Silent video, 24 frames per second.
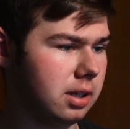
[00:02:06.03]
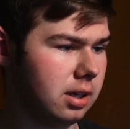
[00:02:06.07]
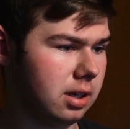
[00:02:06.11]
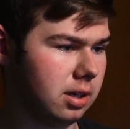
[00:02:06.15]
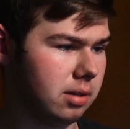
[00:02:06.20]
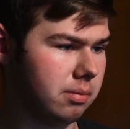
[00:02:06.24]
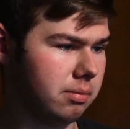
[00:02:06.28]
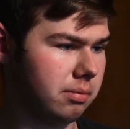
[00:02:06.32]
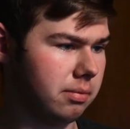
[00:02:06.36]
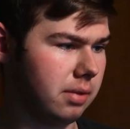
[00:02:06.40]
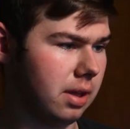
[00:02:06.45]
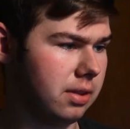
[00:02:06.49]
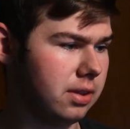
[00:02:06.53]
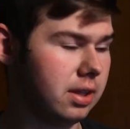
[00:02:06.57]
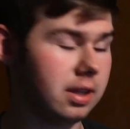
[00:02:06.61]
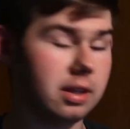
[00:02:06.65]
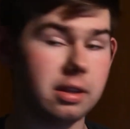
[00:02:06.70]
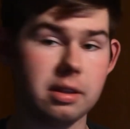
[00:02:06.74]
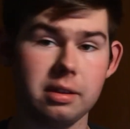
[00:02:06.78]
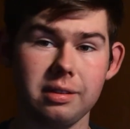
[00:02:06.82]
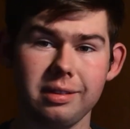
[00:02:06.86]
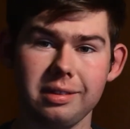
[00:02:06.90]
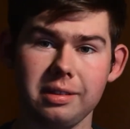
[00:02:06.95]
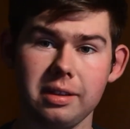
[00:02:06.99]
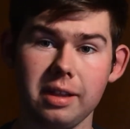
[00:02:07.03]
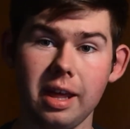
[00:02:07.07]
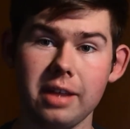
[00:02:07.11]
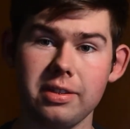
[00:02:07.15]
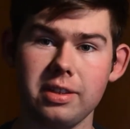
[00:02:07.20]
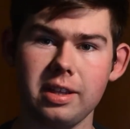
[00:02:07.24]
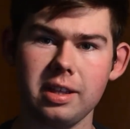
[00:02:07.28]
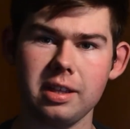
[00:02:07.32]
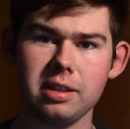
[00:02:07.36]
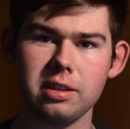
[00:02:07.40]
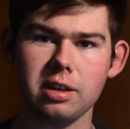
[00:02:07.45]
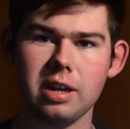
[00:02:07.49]
I think
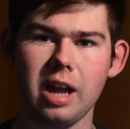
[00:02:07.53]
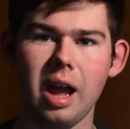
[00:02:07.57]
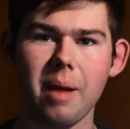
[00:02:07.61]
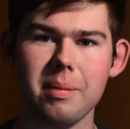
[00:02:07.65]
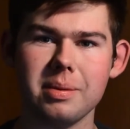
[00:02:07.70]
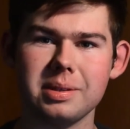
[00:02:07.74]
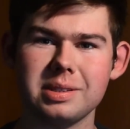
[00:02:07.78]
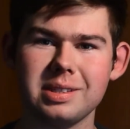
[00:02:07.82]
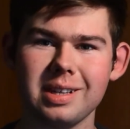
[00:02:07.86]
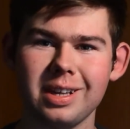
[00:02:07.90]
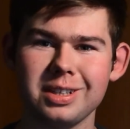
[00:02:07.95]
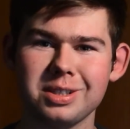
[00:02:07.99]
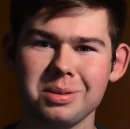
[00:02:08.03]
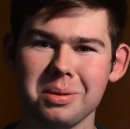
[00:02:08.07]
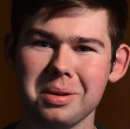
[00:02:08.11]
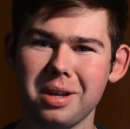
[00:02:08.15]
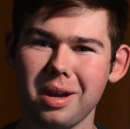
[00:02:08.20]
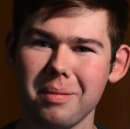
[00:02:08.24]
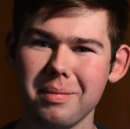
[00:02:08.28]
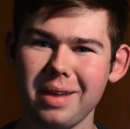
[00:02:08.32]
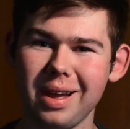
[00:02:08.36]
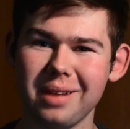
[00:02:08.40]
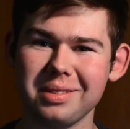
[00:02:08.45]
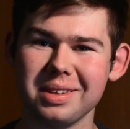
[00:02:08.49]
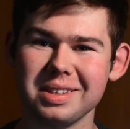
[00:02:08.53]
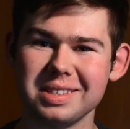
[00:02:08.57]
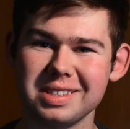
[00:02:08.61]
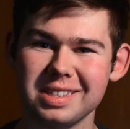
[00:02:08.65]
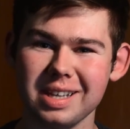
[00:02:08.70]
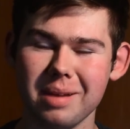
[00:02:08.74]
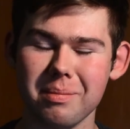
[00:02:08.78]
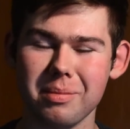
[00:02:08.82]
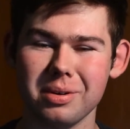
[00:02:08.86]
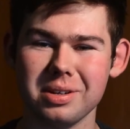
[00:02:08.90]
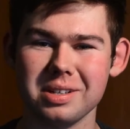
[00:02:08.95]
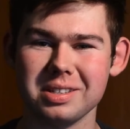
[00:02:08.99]
the comment says it's going to come out on
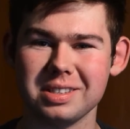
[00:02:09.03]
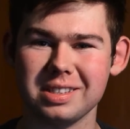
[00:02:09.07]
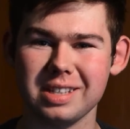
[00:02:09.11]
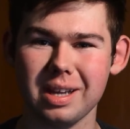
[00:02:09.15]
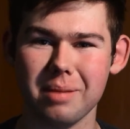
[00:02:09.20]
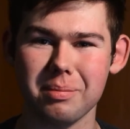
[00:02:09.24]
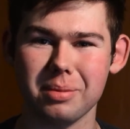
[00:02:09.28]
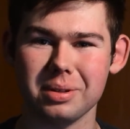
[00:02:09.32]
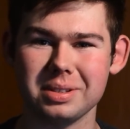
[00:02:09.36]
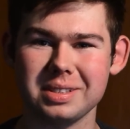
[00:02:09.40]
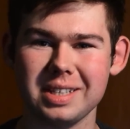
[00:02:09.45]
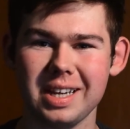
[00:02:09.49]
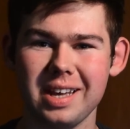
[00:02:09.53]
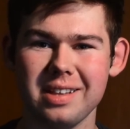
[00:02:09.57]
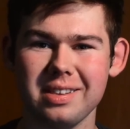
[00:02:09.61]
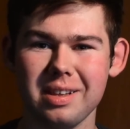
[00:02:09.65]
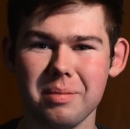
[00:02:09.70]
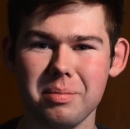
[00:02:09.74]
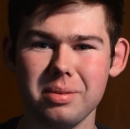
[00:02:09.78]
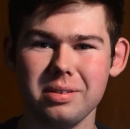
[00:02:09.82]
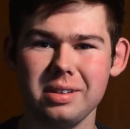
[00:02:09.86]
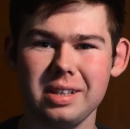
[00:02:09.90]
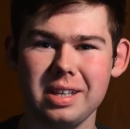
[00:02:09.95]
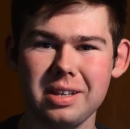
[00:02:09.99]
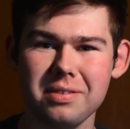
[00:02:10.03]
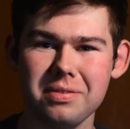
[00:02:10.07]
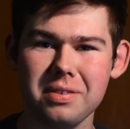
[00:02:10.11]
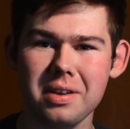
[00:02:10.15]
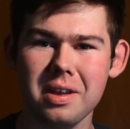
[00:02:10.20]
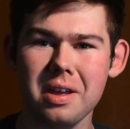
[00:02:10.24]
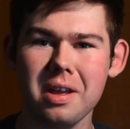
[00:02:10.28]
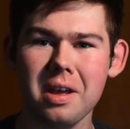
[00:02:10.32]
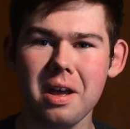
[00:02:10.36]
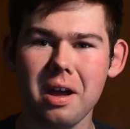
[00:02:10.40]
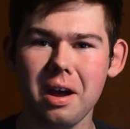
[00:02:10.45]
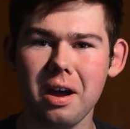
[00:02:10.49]
December 10th, I believe.
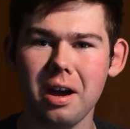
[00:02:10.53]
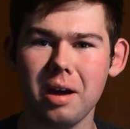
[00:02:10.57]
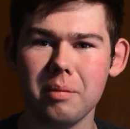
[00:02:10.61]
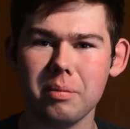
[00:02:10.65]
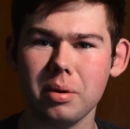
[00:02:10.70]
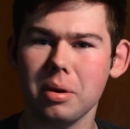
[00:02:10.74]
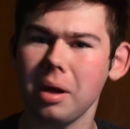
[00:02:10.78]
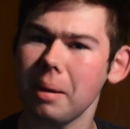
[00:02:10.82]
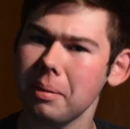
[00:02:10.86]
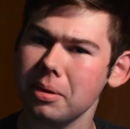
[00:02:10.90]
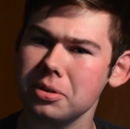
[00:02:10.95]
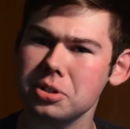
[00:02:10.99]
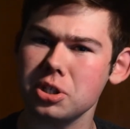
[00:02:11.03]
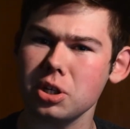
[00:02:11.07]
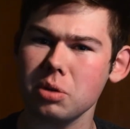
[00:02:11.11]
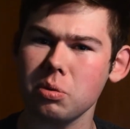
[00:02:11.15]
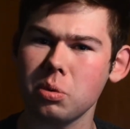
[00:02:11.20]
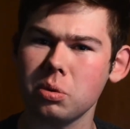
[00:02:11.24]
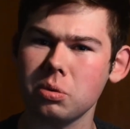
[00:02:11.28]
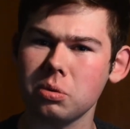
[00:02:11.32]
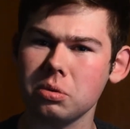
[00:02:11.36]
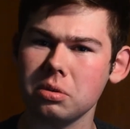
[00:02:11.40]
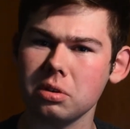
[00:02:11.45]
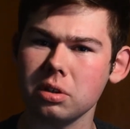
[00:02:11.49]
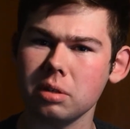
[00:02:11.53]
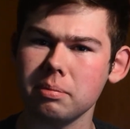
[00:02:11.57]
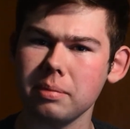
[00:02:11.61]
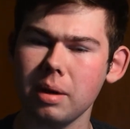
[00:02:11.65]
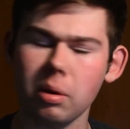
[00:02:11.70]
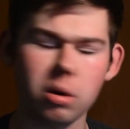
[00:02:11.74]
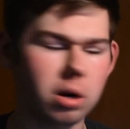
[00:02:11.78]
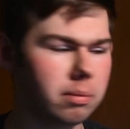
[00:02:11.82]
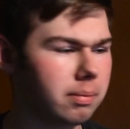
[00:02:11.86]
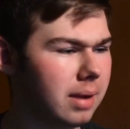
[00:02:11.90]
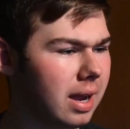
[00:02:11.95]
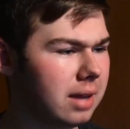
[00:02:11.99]
But I'm sure we'll learn
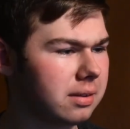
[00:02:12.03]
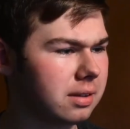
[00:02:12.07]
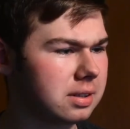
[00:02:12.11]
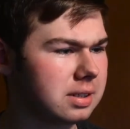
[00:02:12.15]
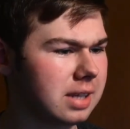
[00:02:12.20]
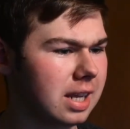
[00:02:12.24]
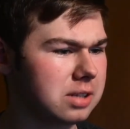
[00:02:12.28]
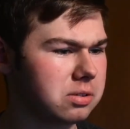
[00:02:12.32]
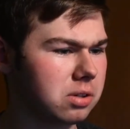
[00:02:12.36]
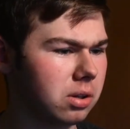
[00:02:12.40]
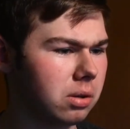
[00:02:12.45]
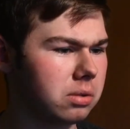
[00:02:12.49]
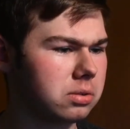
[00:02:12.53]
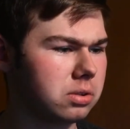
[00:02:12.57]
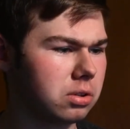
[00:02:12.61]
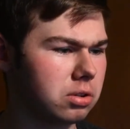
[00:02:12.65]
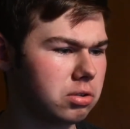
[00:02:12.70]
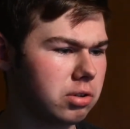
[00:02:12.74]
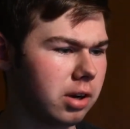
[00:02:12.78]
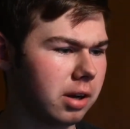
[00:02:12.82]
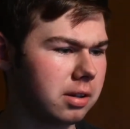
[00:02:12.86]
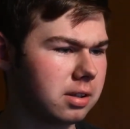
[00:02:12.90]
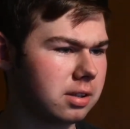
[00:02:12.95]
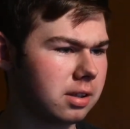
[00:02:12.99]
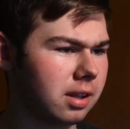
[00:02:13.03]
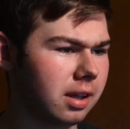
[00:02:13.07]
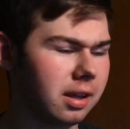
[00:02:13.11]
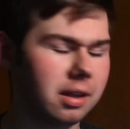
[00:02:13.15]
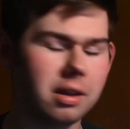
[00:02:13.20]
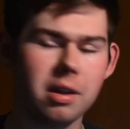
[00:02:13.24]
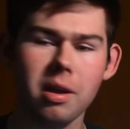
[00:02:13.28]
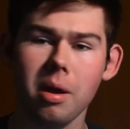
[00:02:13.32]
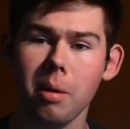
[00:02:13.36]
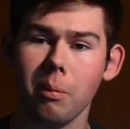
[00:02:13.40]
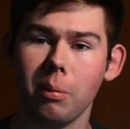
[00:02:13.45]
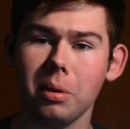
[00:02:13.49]
more about this as we go into the trailer today.
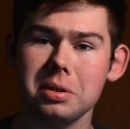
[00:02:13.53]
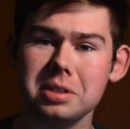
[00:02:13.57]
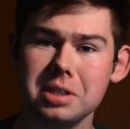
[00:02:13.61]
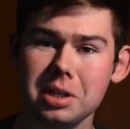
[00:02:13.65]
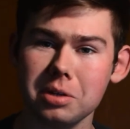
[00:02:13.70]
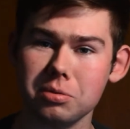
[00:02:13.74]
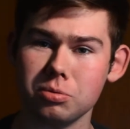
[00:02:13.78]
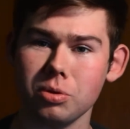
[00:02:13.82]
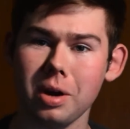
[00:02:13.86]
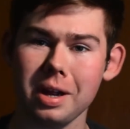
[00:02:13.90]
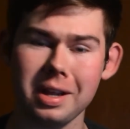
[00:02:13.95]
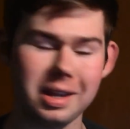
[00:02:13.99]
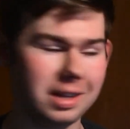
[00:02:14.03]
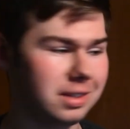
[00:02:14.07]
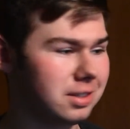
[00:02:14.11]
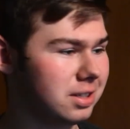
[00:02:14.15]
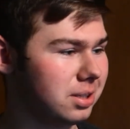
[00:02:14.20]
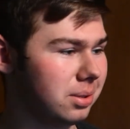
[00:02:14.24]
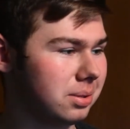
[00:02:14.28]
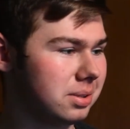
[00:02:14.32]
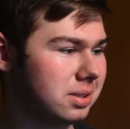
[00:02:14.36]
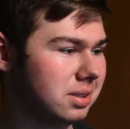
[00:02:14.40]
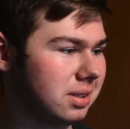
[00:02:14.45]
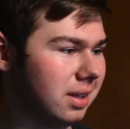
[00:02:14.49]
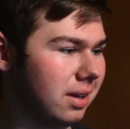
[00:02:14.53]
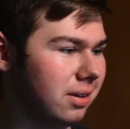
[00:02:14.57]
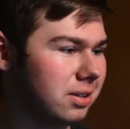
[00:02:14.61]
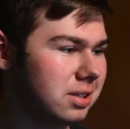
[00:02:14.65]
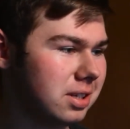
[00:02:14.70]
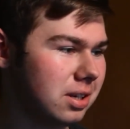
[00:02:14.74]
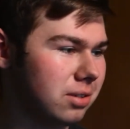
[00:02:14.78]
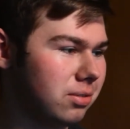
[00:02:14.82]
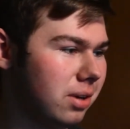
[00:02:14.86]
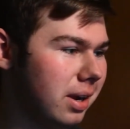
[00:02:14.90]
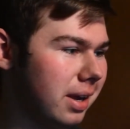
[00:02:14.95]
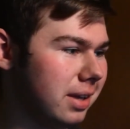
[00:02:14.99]
Let's get right into it. The
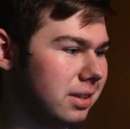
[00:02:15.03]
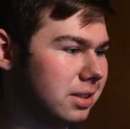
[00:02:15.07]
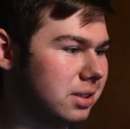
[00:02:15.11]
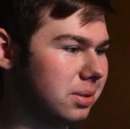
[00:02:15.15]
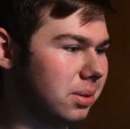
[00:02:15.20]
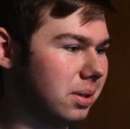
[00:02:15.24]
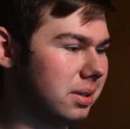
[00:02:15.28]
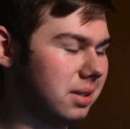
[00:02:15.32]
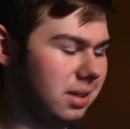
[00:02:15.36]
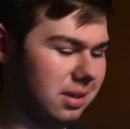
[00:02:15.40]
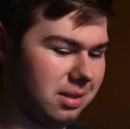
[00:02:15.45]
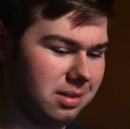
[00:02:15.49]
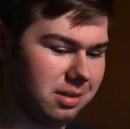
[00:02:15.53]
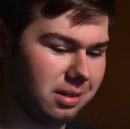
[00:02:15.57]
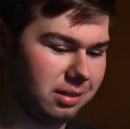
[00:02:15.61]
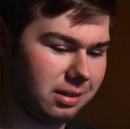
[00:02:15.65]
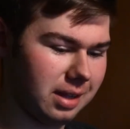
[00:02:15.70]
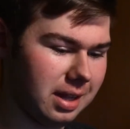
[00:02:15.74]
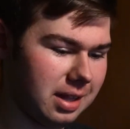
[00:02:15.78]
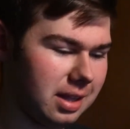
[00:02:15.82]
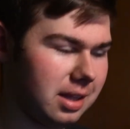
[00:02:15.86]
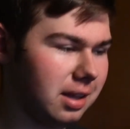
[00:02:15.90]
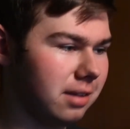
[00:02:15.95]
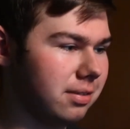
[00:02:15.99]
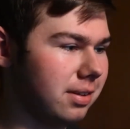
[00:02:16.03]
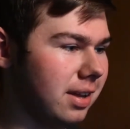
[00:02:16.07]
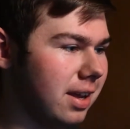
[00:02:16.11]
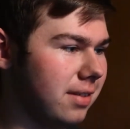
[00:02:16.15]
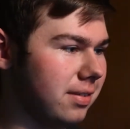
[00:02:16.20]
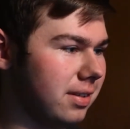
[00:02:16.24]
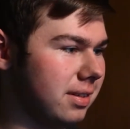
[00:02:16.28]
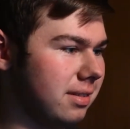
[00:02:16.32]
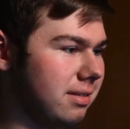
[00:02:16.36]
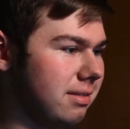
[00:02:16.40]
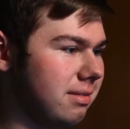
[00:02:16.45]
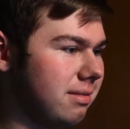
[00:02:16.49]
Lady of
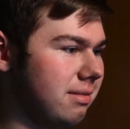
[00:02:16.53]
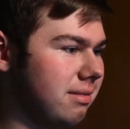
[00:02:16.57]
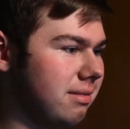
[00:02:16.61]
Heaven.